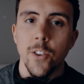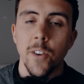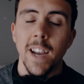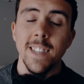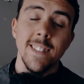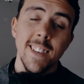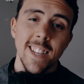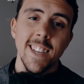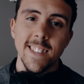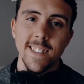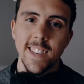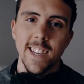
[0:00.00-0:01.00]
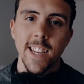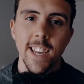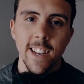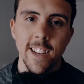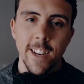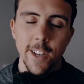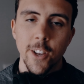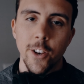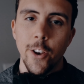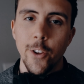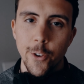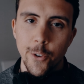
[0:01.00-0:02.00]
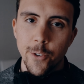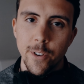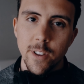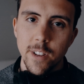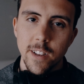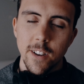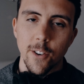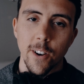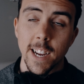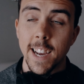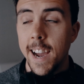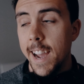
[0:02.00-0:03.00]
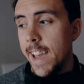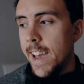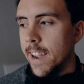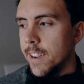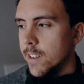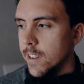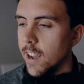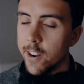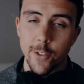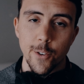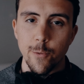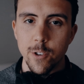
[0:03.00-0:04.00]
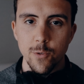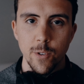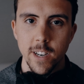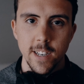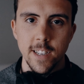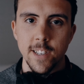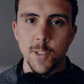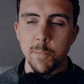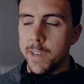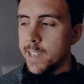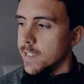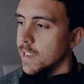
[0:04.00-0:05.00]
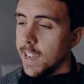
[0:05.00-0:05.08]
So I did indeed get in a canoe, or a kayak. I don't know which one it is, but